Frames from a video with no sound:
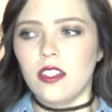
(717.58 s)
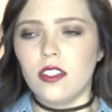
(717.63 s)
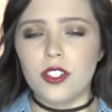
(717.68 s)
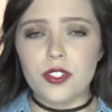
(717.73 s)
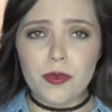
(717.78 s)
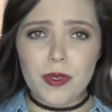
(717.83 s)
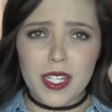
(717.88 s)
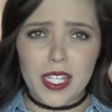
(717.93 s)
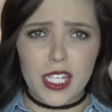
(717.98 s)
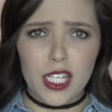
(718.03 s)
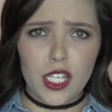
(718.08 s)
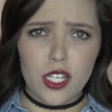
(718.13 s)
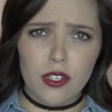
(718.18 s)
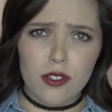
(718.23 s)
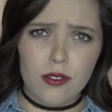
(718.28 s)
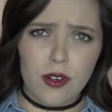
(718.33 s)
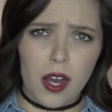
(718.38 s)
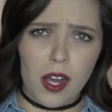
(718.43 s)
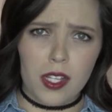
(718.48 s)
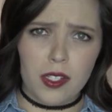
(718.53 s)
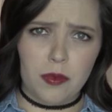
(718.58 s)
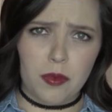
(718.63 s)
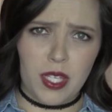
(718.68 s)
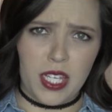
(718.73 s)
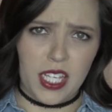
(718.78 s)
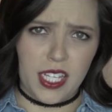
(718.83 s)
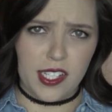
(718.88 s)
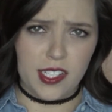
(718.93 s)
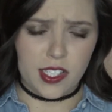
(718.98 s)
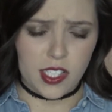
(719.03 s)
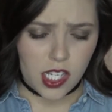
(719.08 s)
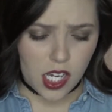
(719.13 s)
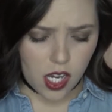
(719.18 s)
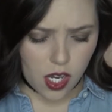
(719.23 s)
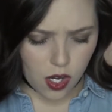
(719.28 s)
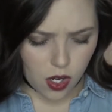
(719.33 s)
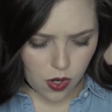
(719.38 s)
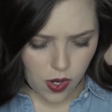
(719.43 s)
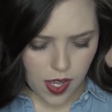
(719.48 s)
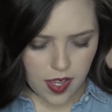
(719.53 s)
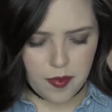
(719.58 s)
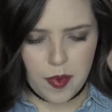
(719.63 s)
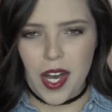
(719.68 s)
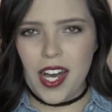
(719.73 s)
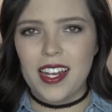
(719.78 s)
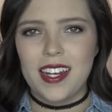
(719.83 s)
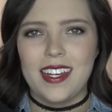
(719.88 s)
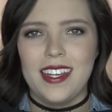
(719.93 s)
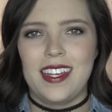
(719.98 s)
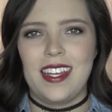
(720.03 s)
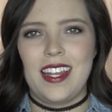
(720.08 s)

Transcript: it looked really cute on me. So I bought it